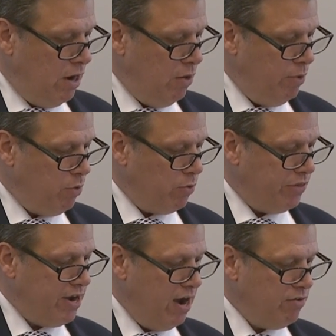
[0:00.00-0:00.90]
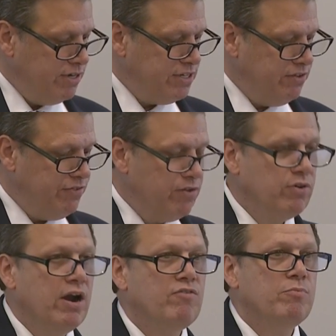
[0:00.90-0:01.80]
We work with Congress and the federal
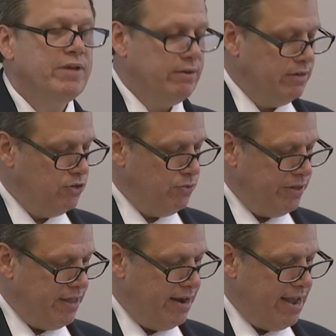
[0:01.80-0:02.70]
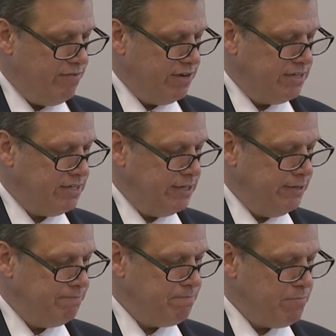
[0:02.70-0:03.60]
government in doing that advocacy.
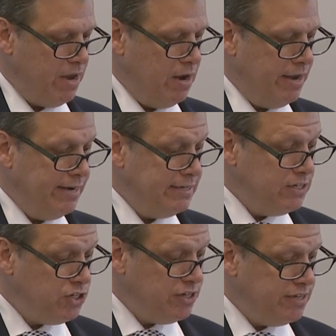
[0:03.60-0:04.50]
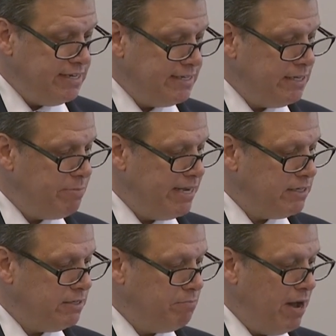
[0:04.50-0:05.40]
In addition to the
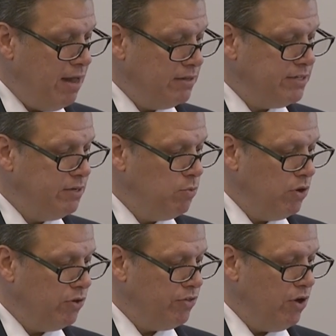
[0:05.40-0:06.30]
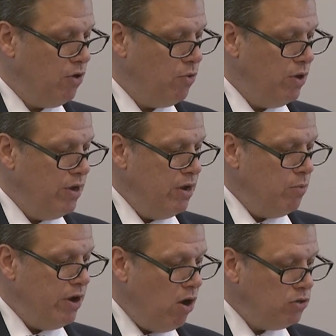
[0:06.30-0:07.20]
DC-based policy work, though,
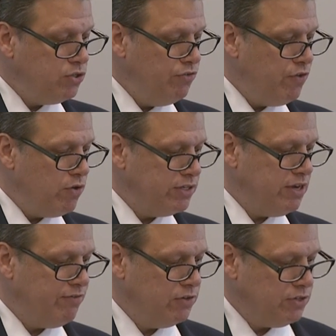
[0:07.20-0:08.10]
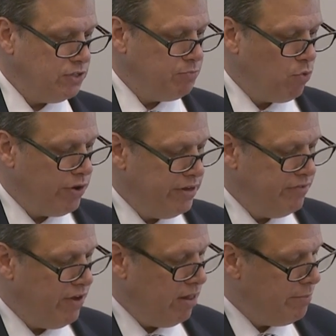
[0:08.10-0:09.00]
we also focus efforts on supporting the
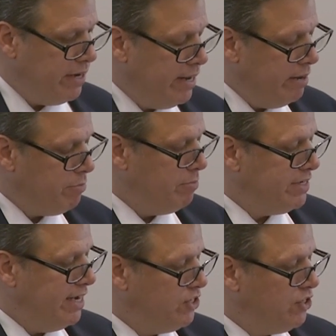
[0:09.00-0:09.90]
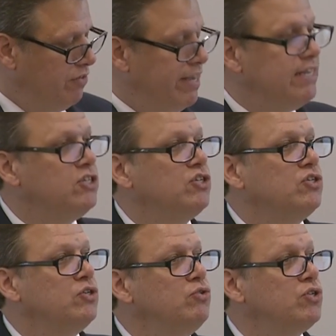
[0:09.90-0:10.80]
development and implementation of
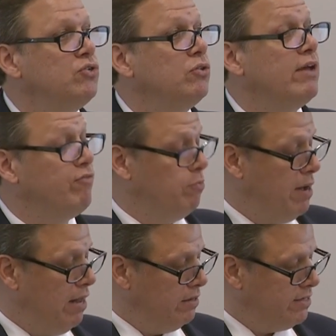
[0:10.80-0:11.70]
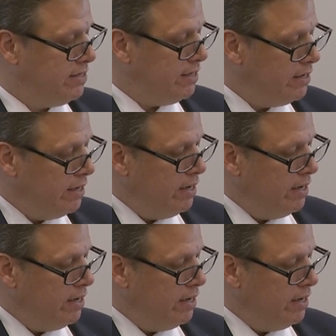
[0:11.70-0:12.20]
institutional-level policy.